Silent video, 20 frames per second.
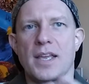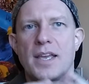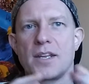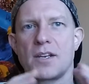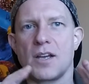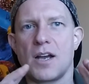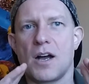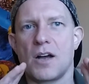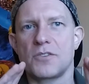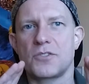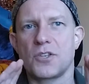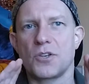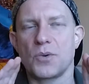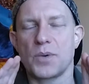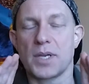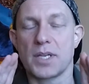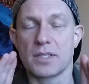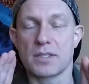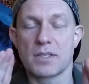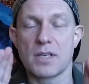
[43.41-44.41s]
It also
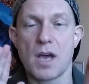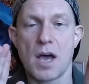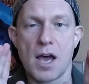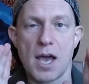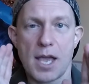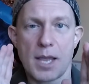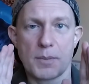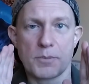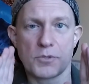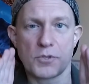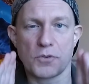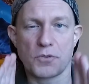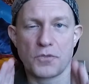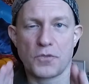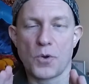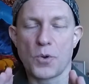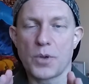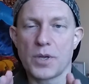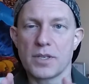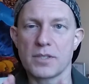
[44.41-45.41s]
is time to
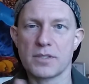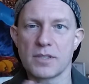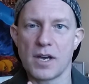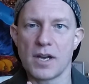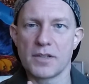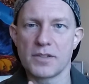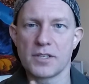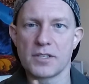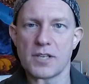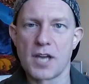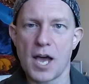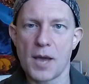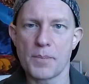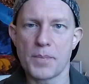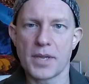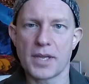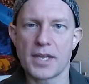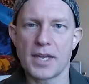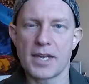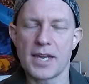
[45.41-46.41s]
focus on the
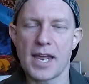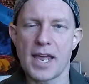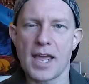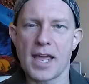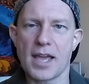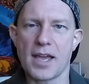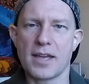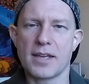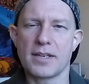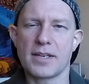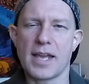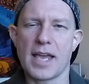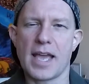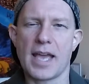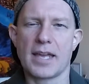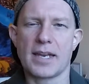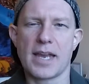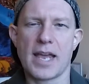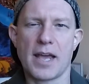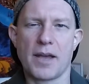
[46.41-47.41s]
topic at hand
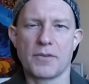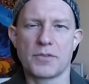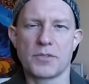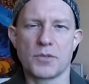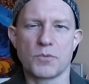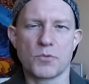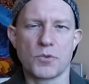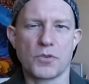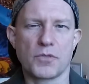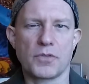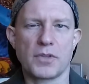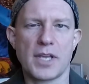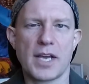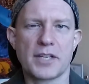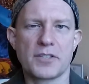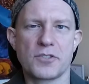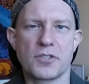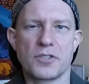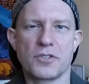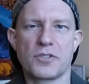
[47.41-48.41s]
and have some
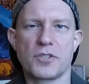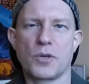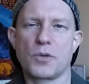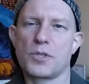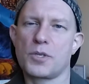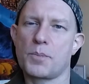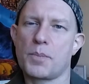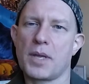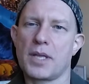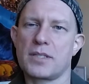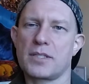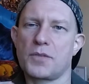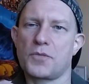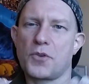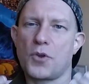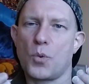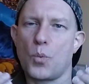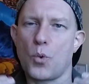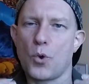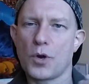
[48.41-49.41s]
reflection. So it depends if
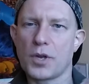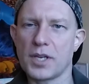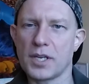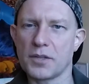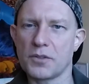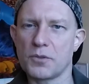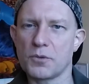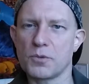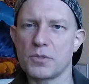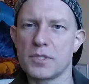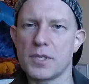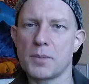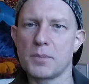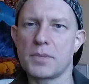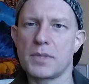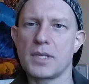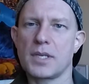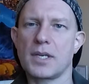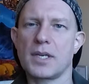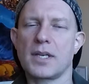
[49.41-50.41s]
you're working through
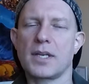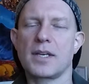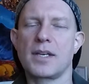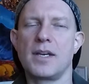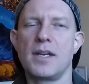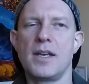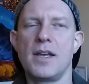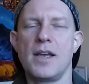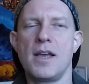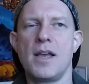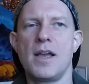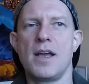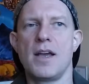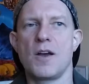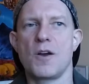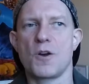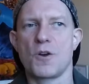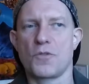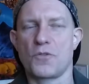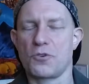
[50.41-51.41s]
something
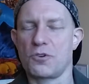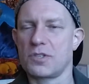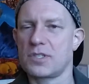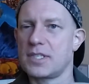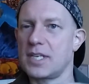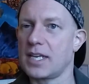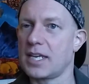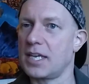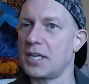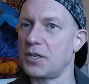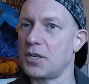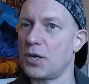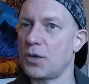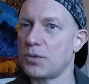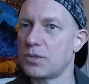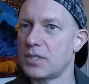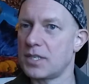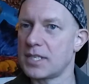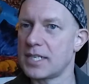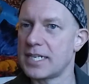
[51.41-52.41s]
or if you're just taking
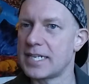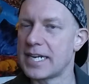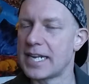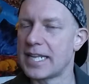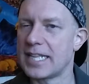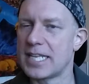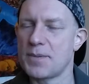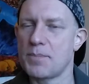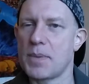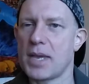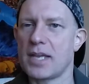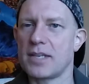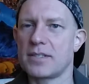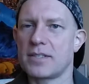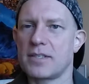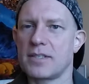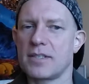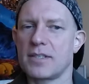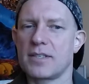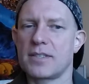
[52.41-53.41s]
notes on a daily
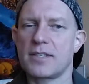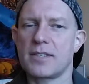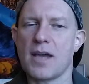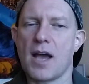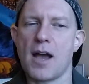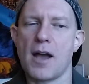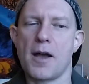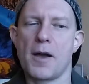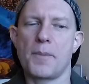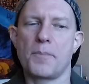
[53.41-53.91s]
basis.